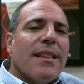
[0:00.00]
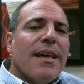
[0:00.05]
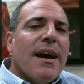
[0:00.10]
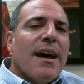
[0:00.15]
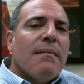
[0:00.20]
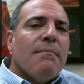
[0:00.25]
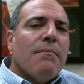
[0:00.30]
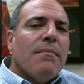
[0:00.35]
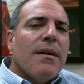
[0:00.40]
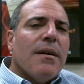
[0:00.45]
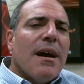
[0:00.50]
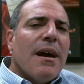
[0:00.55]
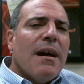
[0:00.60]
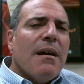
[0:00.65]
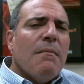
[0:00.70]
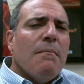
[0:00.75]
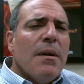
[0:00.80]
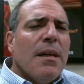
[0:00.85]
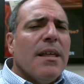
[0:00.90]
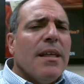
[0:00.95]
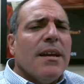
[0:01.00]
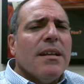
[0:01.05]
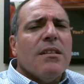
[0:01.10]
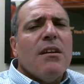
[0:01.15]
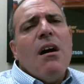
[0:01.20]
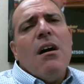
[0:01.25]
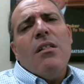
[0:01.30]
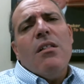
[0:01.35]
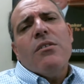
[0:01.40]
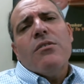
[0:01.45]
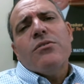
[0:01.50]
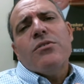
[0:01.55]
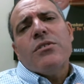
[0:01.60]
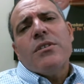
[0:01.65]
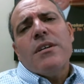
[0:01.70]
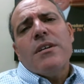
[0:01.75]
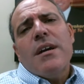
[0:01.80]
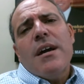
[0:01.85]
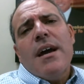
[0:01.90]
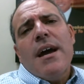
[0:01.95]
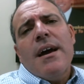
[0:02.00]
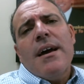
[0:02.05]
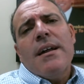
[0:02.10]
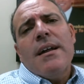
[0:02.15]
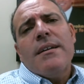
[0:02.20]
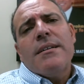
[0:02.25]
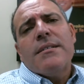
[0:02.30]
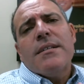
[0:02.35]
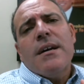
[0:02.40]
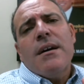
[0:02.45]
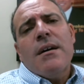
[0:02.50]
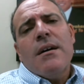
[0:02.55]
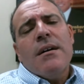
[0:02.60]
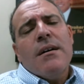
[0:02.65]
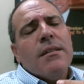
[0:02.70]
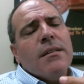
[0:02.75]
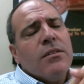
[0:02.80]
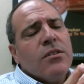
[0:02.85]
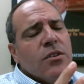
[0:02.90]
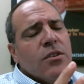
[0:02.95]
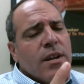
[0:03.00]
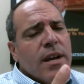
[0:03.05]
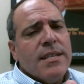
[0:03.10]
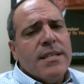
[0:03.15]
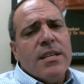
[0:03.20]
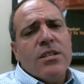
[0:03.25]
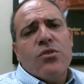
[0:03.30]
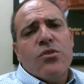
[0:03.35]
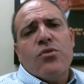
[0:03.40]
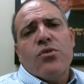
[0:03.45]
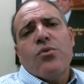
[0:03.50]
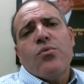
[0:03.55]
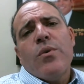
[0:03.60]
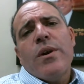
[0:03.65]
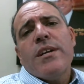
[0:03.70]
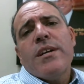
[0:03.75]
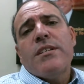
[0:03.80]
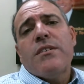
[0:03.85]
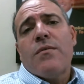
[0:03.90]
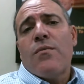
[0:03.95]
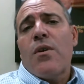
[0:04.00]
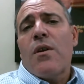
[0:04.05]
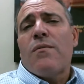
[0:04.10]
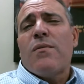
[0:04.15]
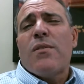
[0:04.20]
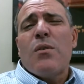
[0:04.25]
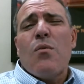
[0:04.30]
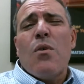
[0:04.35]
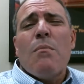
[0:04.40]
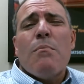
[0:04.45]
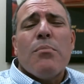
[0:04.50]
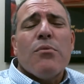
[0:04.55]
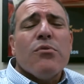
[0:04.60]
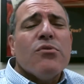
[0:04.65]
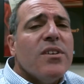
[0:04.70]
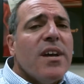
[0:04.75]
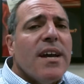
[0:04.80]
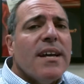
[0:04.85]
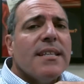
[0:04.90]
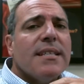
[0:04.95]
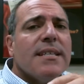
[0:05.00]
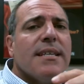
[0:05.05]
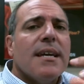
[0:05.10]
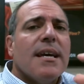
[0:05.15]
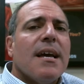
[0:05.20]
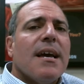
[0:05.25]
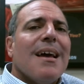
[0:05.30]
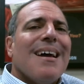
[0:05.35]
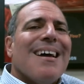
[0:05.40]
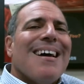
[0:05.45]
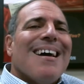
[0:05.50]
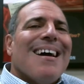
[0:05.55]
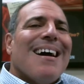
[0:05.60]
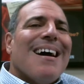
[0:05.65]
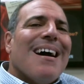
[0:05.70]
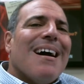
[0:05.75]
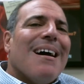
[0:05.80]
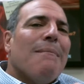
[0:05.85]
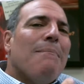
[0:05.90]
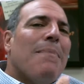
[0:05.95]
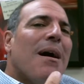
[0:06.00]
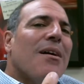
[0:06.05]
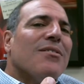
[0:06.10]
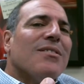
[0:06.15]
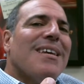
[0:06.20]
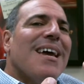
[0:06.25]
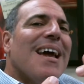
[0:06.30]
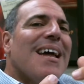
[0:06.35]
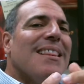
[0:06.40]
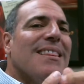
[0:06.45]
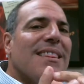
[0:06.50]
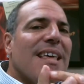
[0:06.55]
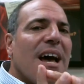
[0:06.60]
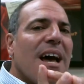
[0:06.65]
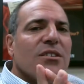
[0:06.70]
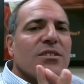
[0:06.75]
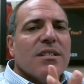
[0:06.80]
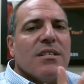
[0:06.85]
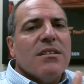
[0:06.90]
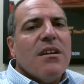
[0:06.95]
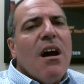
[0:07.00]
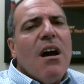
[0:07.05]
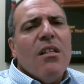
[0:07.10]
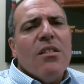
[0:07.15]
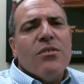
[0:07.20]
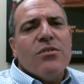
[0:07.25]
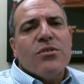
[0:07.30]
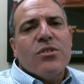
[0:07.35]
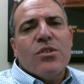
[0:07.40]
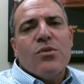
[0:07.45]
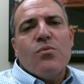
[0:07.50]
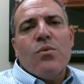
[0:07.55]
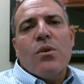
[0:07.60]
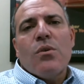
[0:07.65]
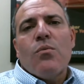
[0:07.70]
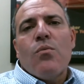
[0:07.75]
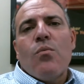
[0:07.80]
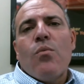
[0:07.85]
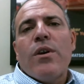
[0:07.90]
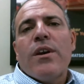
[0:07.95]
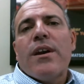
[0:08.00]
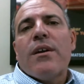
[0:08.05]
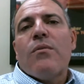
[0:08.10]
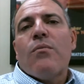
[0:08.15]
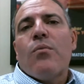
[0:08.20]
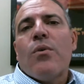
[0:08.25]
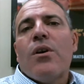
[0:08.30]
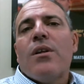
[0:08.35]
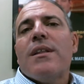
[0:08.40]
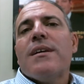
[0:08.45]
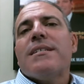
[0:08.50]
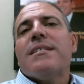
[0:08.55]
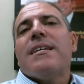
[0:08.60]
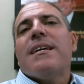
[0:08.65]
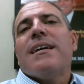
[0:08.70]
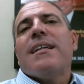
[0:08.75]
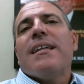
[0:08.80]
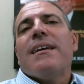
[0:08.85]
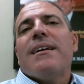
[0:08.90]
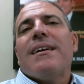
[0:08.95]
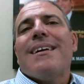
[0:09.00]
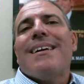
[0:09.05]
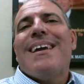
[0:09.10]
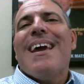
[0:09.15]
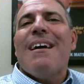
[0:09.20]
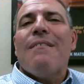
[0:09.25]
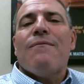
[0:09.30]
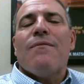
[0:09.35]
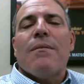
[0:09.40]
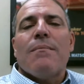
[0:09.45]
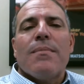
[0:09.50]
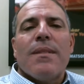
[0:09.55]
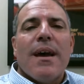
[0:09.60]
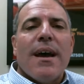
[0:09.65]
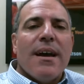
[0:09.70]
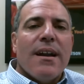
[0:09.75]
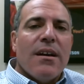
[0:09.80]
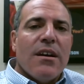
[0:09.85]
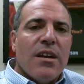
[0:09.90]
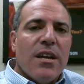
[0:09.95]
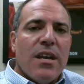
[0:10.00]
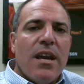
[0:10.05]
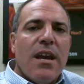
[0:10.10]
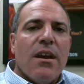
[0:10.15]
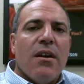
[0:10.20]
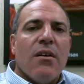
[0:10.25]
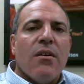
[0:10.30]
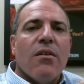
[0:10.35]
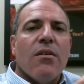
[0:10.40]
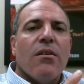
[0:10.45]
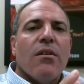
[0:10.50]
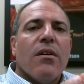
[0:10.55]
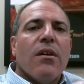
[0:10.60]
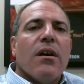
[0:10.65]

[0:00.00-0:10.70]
that a million dollars at uh, today's interest rates of roughly 1%, about $10,000 is what we can realistically get from that a year